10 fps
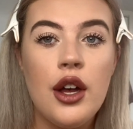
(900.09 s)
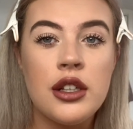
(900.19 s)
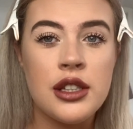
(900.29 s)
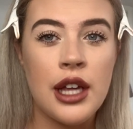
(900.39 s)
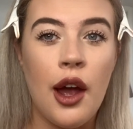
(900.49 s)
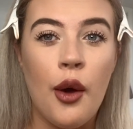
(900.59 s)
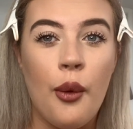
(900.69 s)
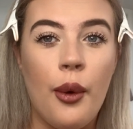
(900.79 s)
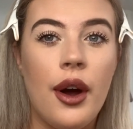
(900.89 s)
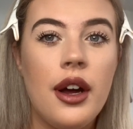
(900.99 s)

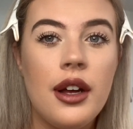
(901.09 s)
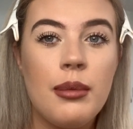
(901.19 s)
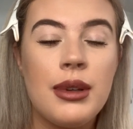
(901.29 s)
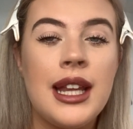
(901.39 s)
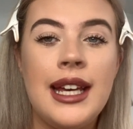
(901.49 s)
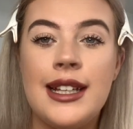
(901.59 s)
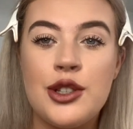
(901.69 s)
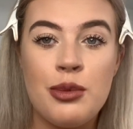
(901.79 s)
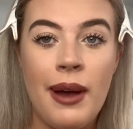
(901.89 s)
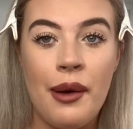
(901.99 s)
So please
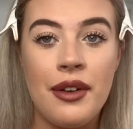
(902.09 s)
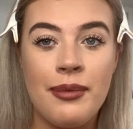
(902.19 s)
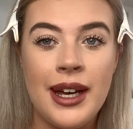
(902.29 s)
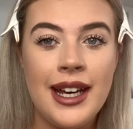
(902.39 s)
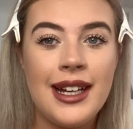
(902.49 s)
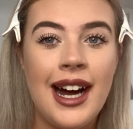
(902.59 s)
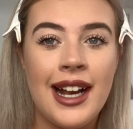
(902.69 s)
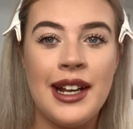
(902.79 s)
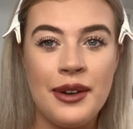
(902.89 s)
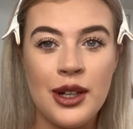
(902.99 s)
just bear me. I
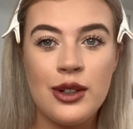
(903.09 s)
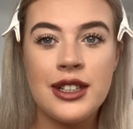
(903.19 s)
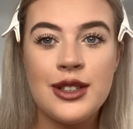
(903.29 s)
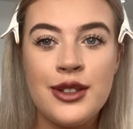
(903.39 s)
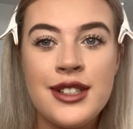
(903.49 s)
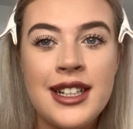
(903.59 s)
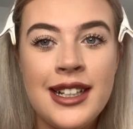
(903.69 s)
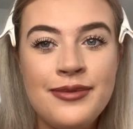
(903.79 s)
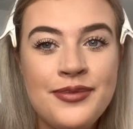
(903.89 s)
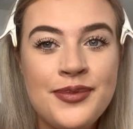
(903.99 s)
know I look
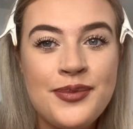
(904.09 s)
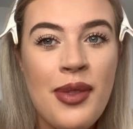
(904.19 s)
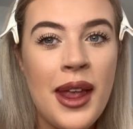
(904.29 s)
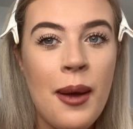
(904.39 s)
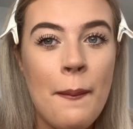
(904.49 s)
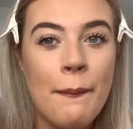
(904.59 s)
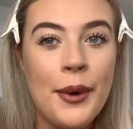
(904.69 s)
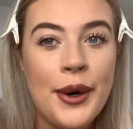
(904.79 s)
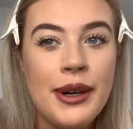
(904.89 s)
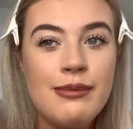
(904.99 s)
disgusting,
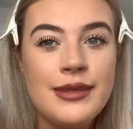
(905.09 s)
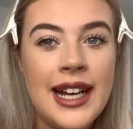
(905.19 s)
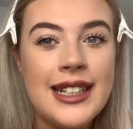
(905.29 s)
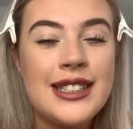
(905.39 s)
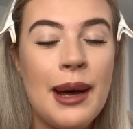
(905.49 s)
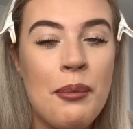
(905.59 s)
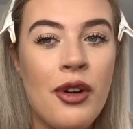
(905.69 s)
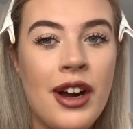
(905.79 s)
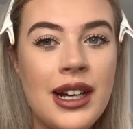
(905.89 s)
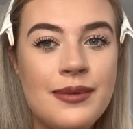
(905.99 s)
but it's
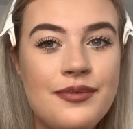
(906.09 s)
temporary.